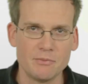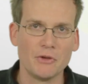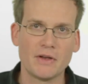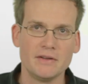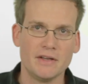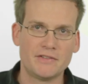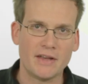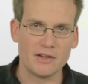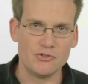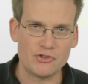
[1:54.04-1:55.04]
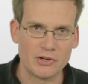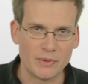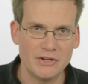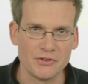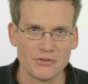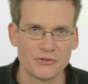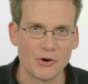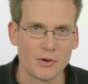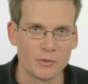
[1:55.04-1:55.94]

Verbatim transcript: It's most likely a second generation star,